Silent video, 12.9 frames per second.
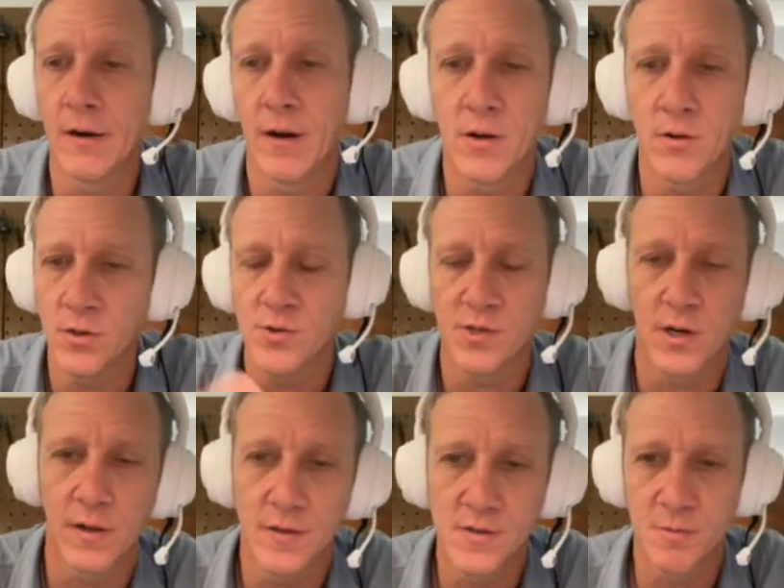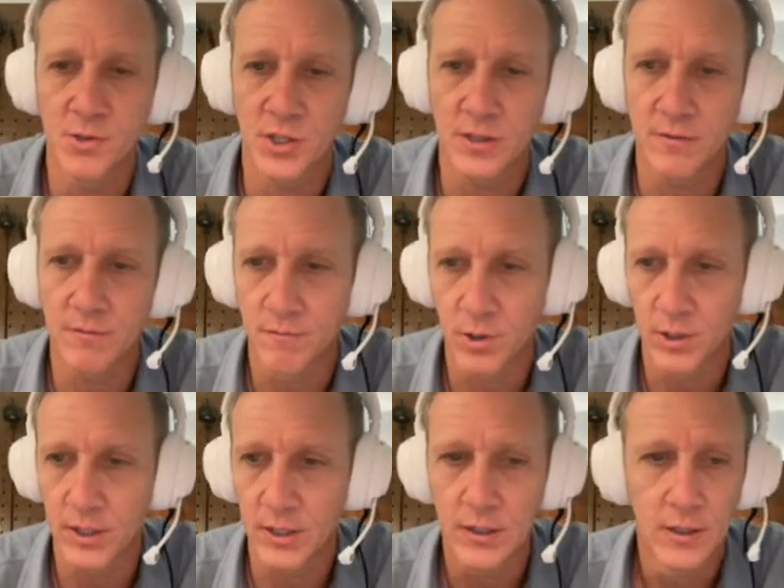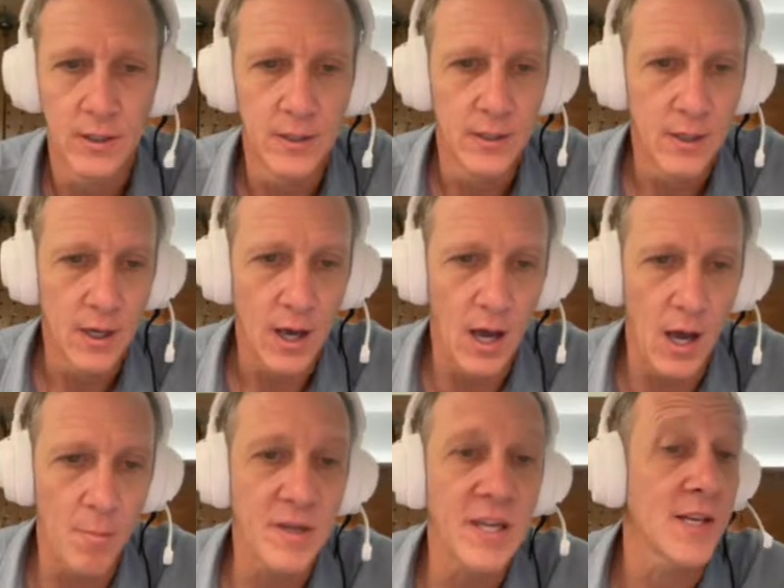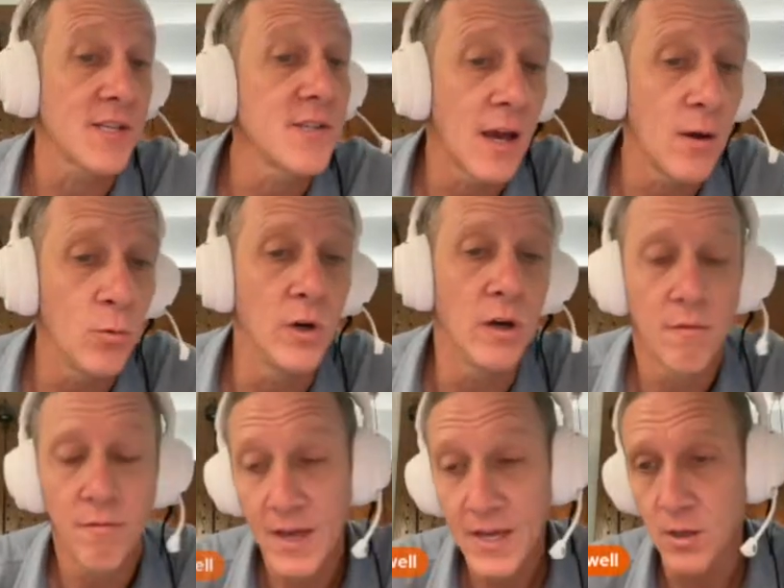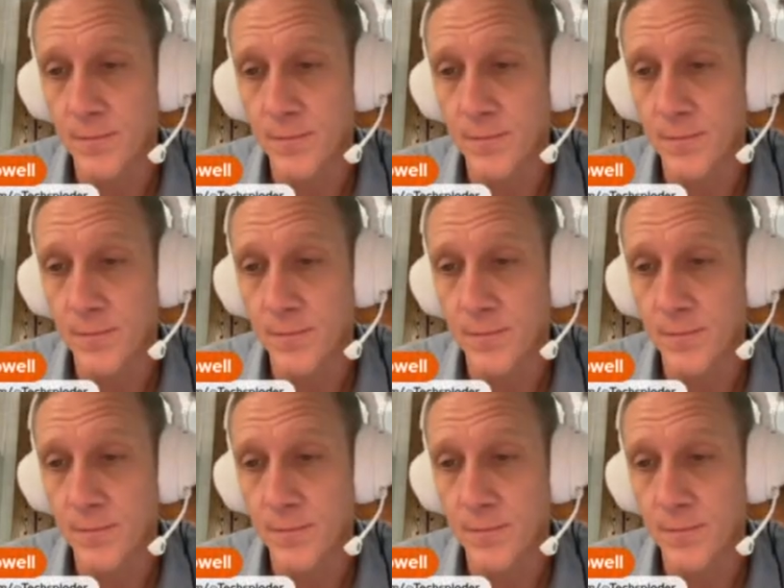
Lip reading: I don't use it on this machine really. But yes, I will. Thank you.